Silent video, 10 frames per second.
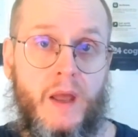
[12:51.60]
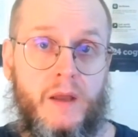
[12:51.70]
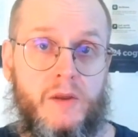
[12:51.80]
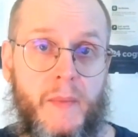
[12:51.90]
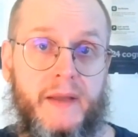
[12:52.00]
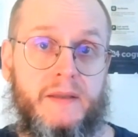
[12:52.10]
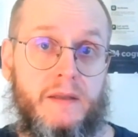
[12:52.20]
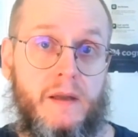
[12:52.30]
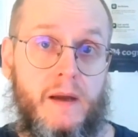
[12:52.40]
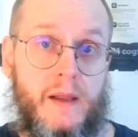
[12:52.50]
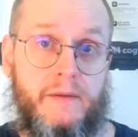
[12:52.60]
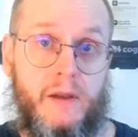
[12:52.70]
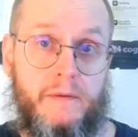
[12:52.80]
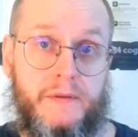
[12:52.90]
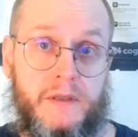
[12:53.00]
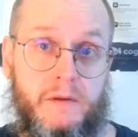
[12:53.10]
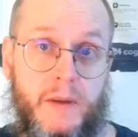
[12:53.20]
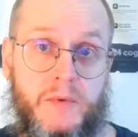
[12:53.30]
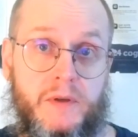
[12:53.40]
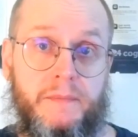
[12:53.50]
The mental level of
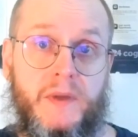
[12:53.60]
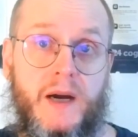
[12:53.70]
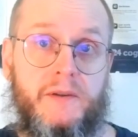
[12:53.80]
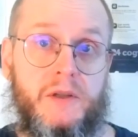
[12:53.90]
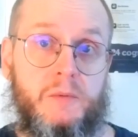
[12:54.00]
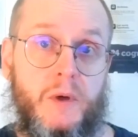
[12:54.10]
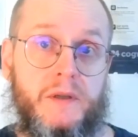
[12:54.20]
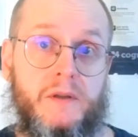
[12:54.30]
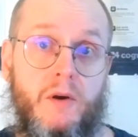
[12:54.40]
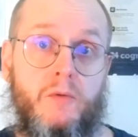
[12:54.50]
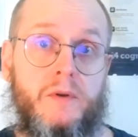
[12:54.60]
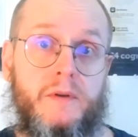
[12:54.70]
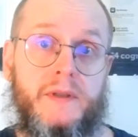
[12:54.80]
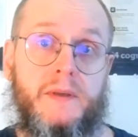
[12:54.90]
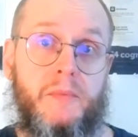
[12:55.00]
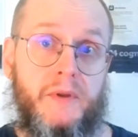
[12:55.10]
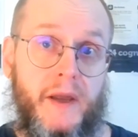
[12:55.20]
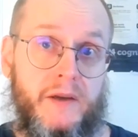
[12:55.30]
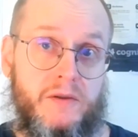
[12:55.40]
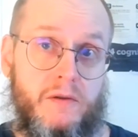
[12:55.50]
description covers one's own
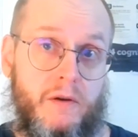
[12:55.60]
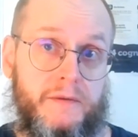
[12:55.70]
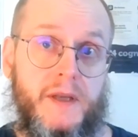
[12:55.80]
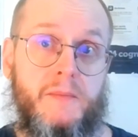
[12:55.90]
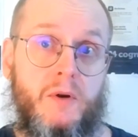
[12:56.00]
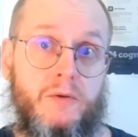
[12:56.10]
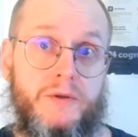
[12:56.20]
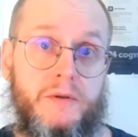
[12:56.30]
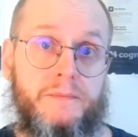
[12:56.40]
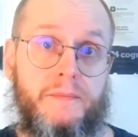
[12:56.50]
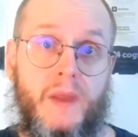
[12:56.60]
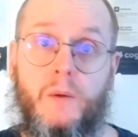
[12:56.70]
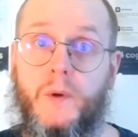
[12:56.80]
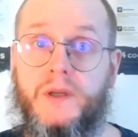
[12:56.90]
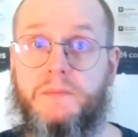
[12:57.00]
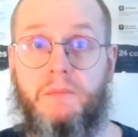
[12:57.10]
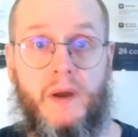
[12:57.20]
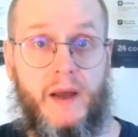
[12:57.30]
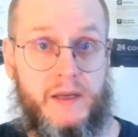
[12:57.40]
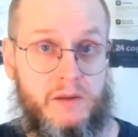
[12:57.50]
interpretation of the emotion, which
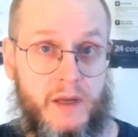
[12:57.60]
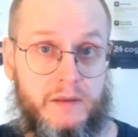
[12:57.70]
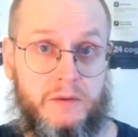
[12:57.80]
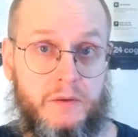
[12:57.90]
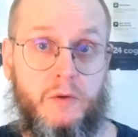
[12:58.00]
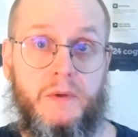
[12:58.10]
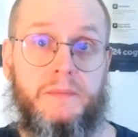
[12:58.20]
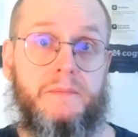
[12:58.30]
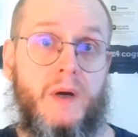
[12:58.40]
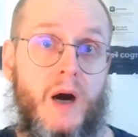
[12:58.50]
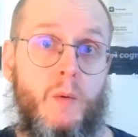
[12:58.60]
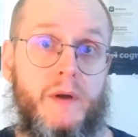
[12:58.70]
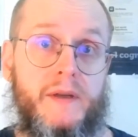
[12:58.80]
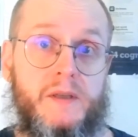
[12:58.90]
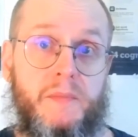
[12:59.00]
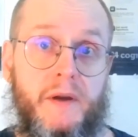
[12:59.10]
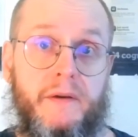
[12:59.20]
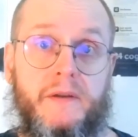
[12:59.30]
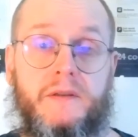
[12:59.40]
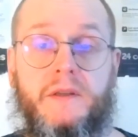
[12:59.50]
has a lot to do with how one
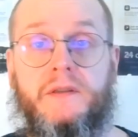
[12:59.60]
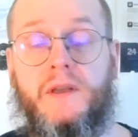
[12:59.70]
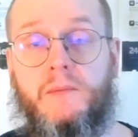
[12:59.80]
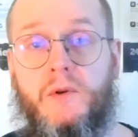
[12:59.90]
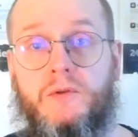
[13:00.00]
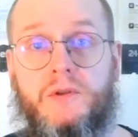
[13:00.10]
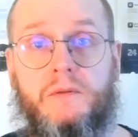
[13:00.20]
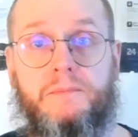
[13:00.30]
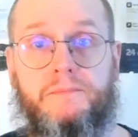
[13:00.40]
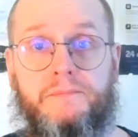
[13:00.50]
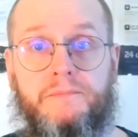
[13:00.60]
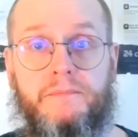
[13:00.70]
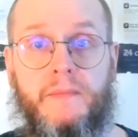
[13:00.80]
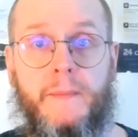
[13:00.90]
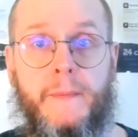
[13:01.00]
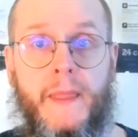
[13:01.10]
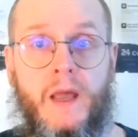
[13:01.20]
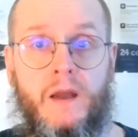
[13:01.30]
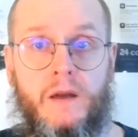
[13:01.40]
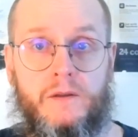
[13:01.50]
experiences the emotion.
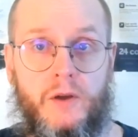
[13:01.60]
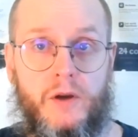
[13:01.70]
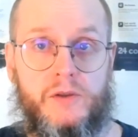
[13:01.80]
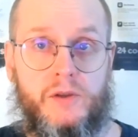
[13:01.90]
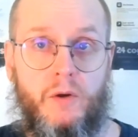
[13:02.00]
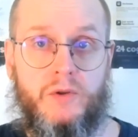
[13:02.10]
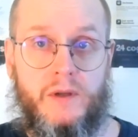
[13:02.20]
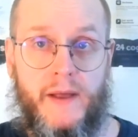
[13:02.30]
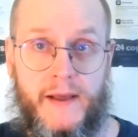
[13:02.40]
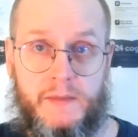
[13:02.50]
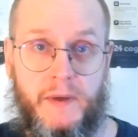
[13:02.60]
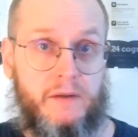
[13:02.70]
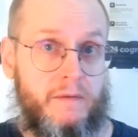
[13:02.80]
The social aspect of